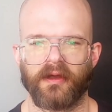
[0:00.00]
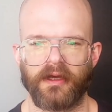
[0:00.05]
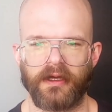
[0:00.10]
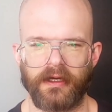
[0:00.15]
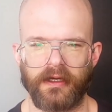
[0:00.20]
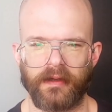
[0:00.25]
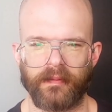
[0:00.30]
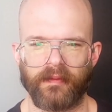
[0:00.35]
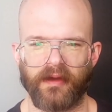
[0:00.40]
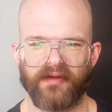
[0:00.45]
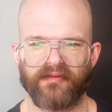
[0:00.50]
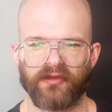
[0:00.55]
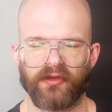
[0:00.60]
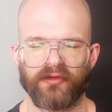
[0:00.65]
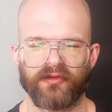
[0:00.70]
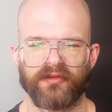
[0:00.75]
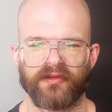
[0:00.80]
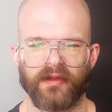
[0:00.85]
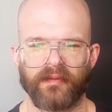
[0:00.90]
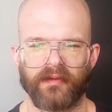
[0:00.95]
I've
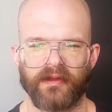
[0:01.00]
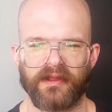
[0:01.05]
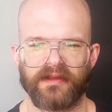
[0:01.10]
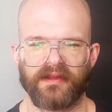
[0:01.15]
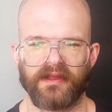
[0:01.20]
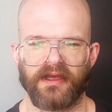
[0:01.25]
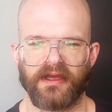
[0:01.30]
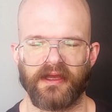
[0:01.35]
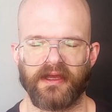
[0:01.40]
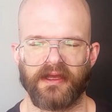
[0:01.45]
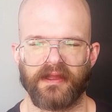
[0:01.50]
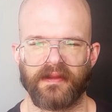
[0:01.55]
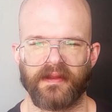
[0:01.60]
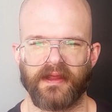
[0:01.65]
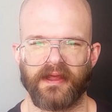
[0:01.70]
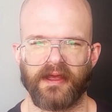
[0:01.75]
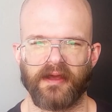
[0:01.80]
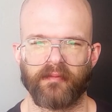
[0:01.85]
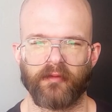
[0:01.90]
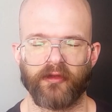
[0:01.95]
used some like that, and
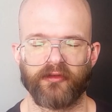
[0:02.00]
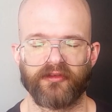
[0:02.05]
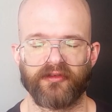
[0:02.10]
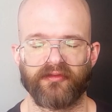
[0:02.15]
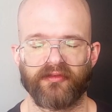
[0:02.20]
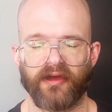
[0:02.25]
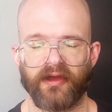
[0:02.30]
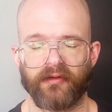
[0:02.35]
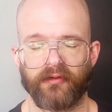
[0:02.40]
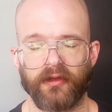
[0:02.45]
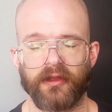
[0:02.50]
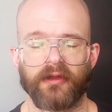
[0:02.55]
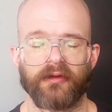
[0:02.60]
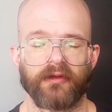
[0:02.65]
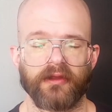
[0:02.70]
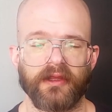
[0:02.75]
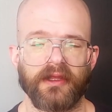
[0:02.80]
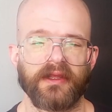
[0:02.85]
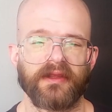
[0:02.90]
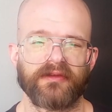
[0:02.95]
they emulsify really,
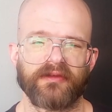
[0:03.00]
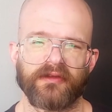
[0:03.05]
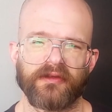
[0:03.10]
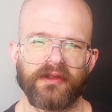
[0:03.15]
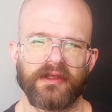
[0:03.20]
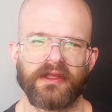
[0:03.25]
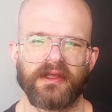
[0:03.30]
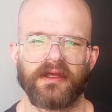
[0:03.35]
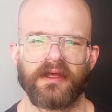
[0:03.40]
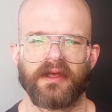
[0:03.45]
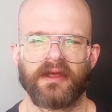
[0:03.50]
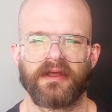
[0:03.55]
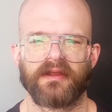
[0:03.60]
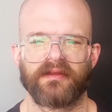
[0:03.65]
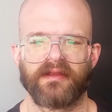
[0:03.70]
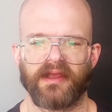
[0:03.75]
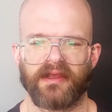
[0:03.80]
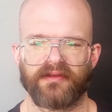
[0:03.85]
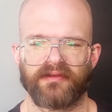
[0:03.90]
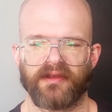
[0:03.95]
really easily.
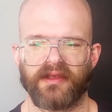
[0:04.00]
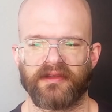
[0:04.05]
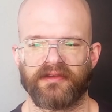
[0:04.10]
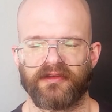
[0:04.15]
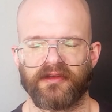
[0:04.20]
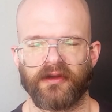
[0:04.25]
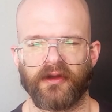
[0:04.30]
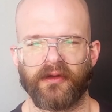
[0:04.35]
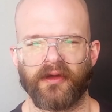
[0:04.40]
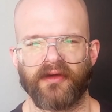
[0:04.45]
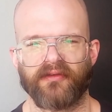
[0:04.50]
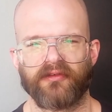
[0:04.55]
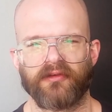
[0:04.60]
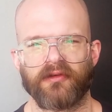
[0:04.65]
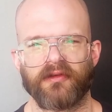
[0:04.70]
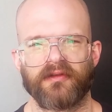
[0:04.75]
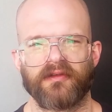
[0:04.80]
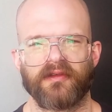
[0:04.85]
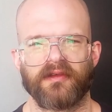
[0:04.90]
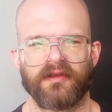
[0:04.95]
It takes like 0
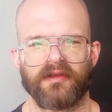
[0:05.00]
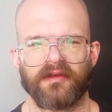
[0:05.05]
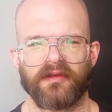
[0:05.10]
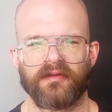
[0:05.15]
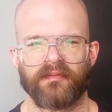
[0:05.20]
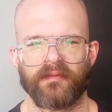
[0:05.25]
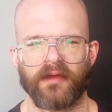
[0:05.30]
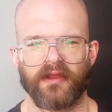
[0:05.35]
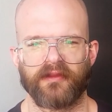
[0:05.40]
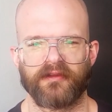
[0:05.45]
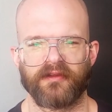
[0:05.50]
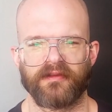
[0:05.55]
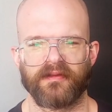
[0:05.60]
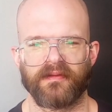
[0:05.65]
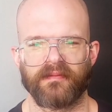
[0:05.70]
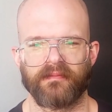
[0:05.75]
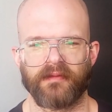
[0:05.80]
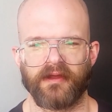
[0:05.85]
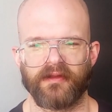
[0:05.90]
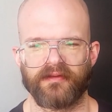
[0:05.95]
effort to
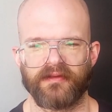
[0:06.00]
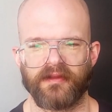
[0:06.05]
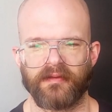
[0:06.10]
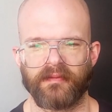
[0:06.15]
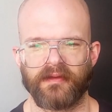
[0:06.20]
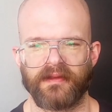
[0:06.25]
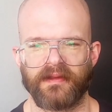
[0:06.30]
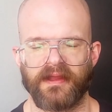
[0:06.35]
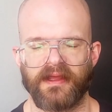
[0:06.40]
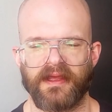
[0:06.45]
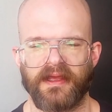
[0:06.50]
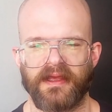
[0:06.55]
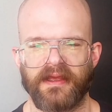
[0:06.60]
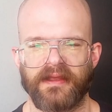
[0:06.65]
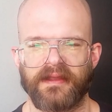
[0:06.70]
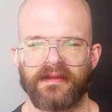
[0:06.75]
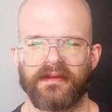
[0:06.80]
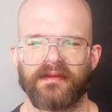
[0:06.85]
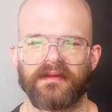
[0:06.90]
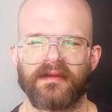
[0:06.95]
melt them in the
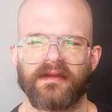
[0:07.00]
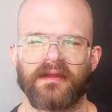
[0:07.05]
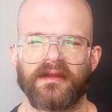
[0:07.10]
hand,